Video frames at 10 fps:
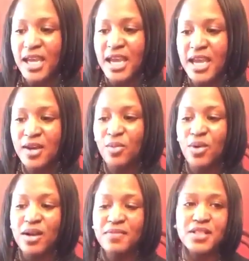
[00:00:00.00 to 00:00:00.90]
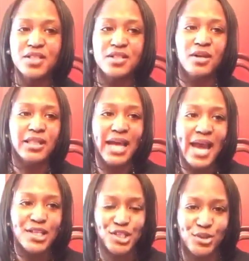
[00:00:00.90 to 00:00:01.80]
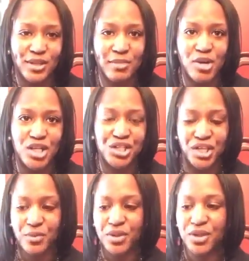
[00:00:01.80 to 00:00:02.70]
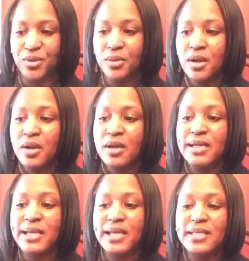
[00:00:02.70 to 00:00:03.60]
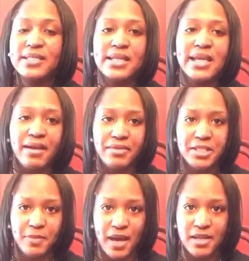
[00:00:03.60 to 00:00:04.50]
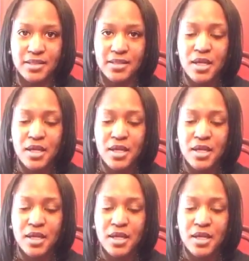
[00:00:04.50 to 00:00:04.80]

And one of the last two that I'm going to share with you is GetResponse.